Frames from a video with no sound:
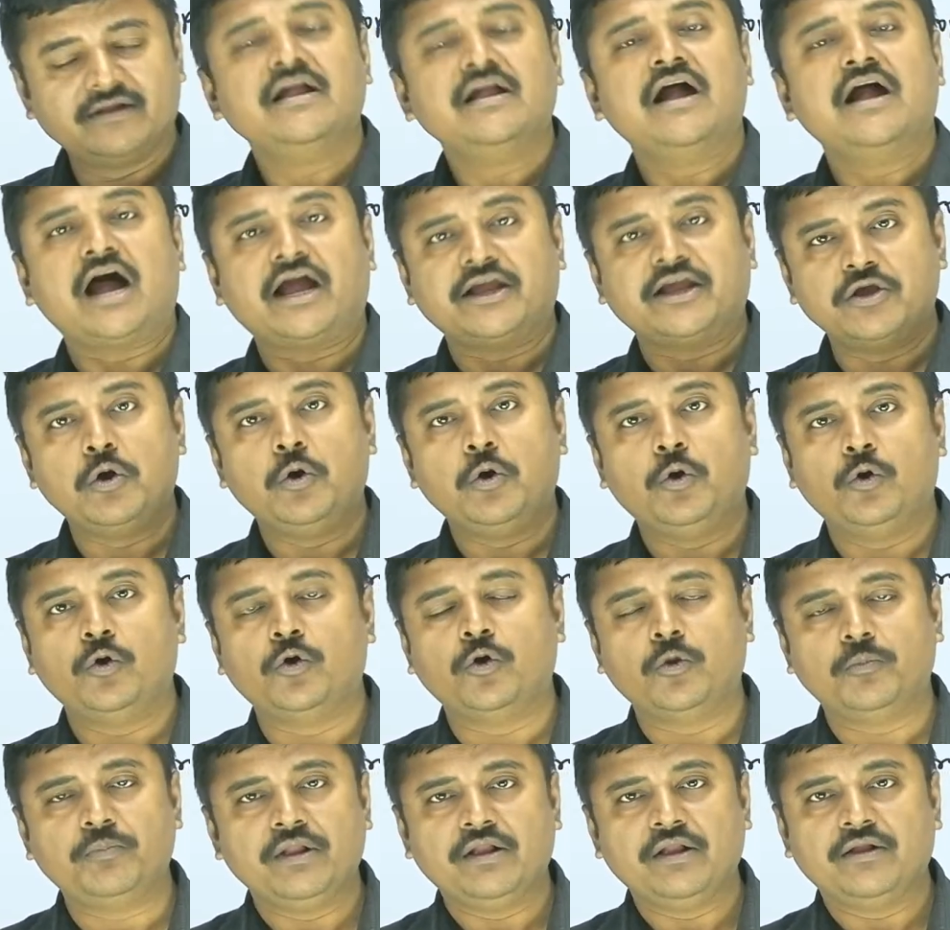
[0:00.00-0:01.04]
I
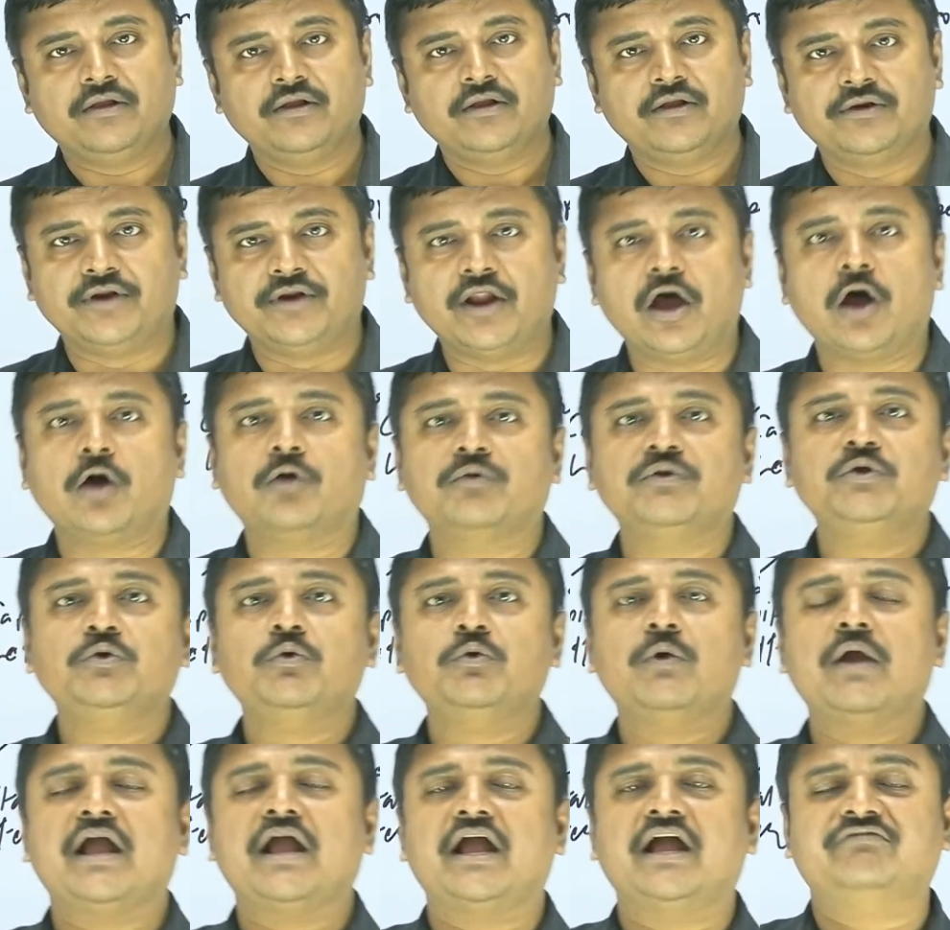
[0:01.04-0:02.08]
hope now you
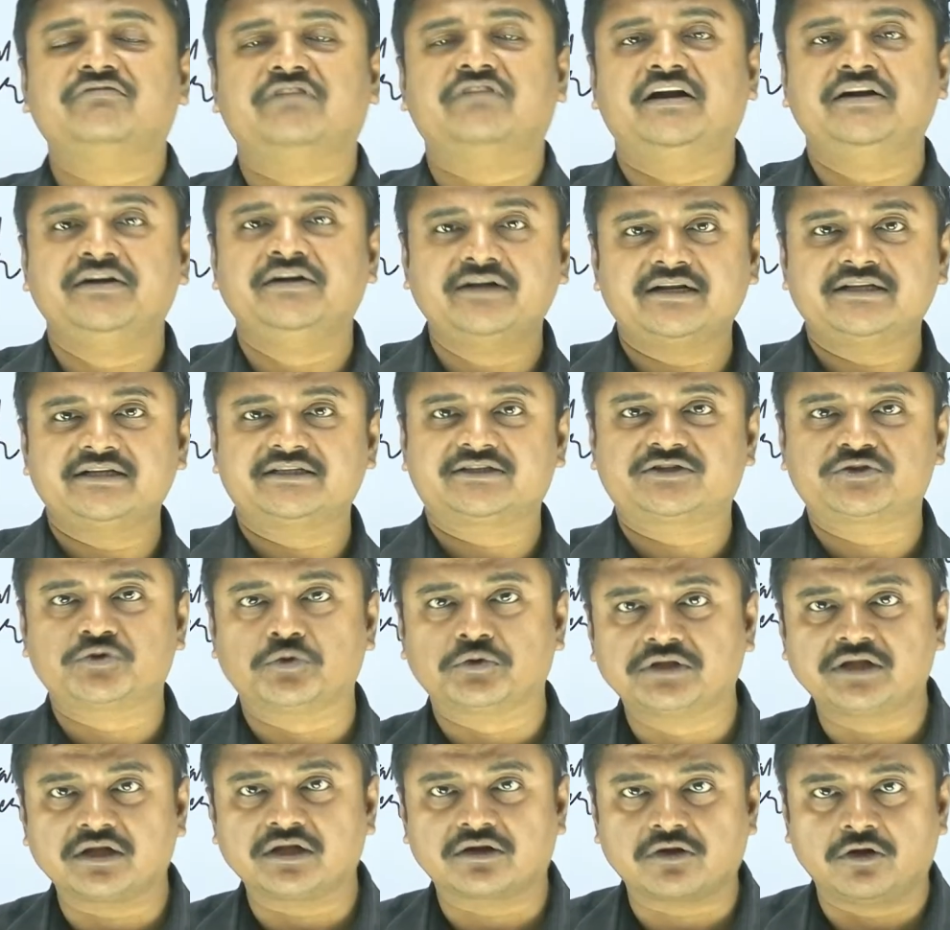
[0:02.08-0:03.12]
have
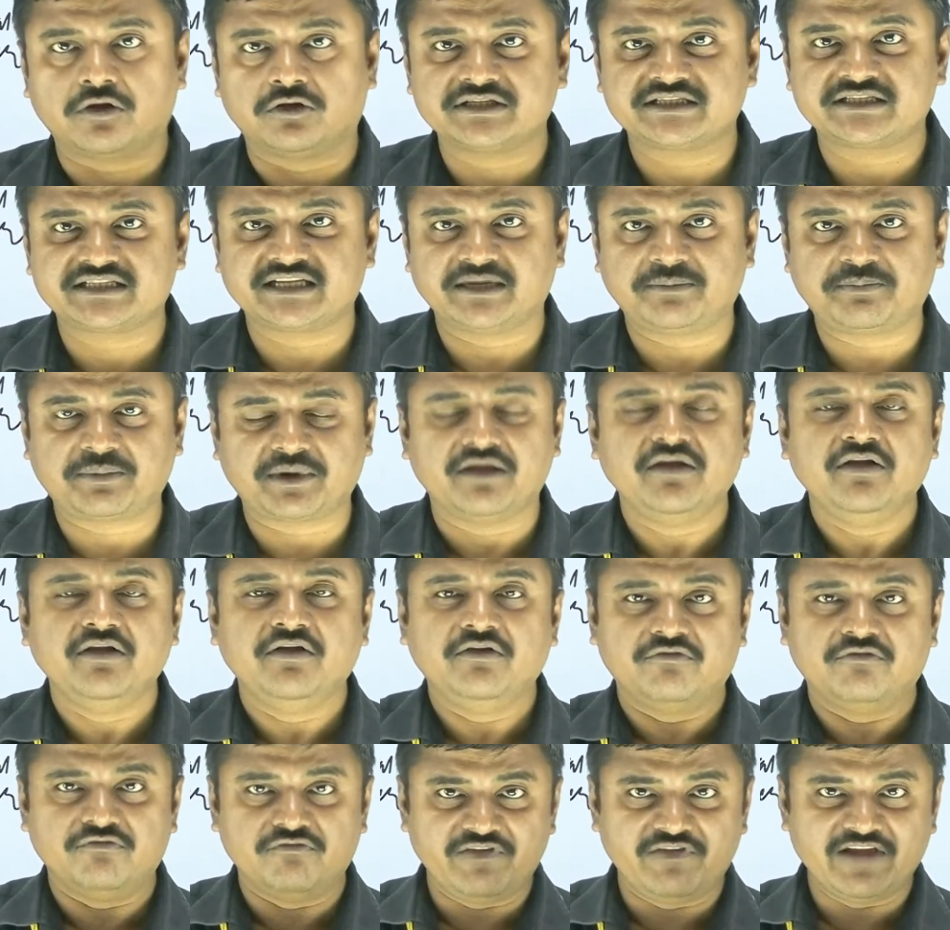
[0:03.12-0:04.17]
understood the concept
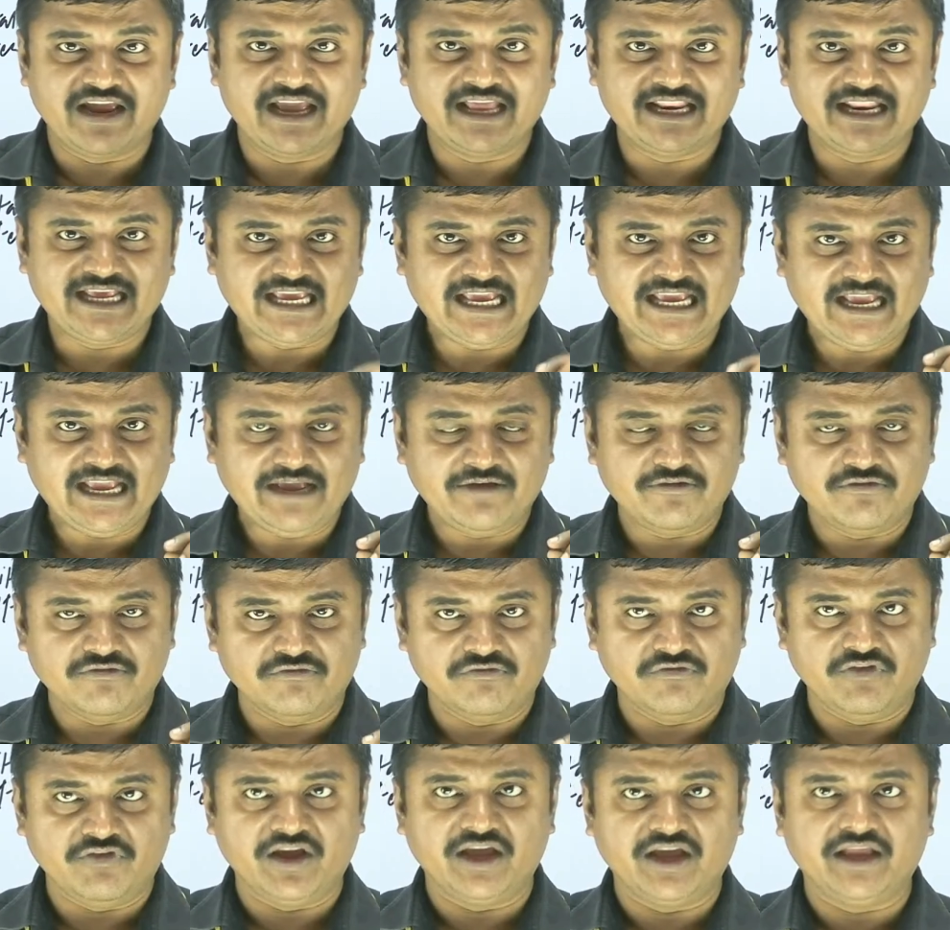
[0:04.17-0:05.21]
very,
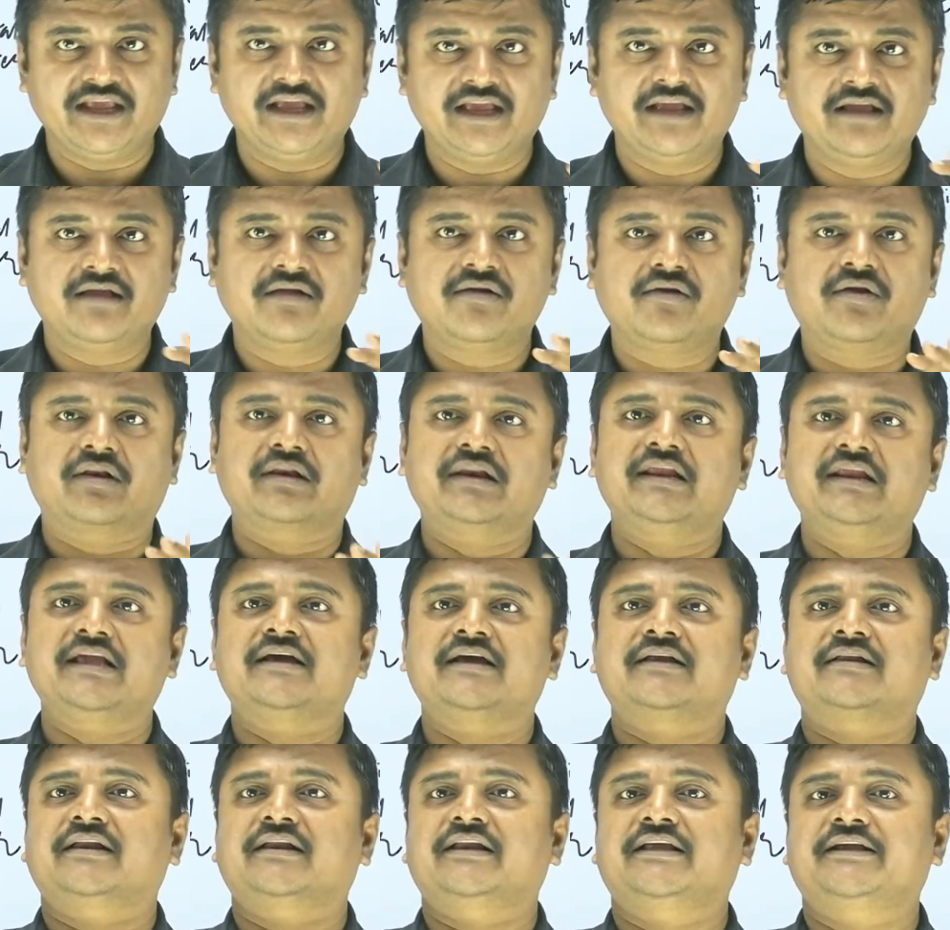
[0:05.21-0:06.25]
very
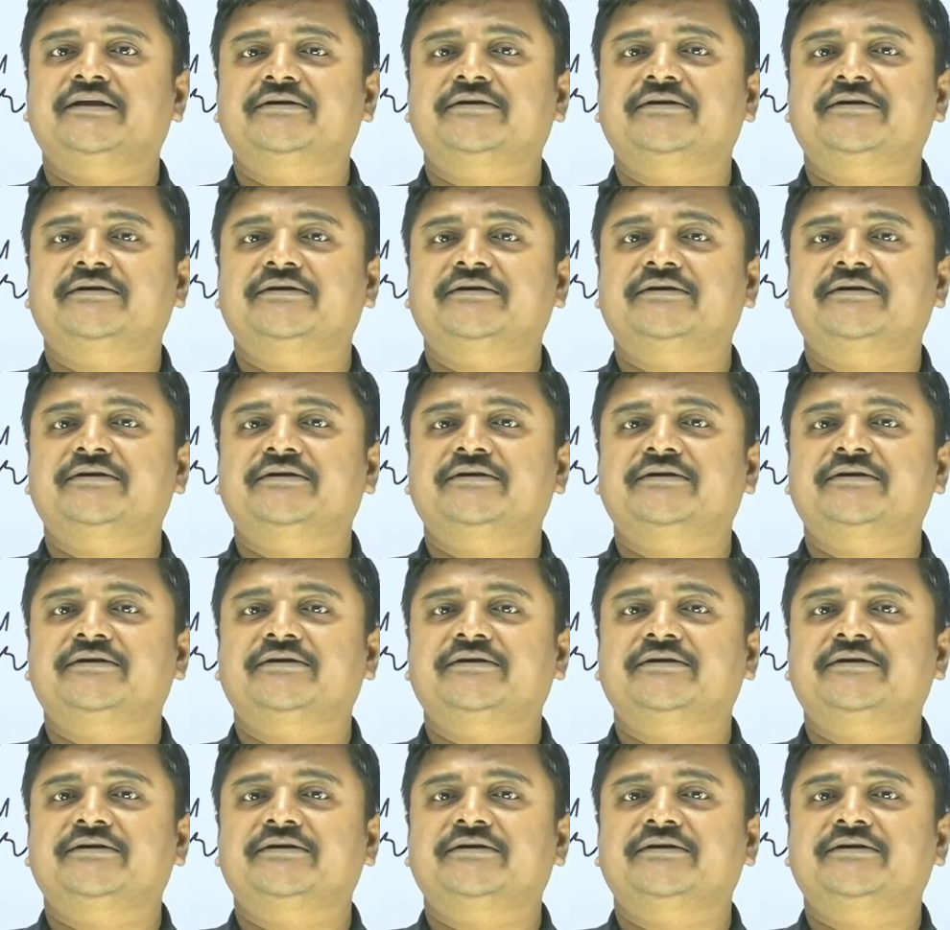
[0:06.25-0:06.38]
clearly.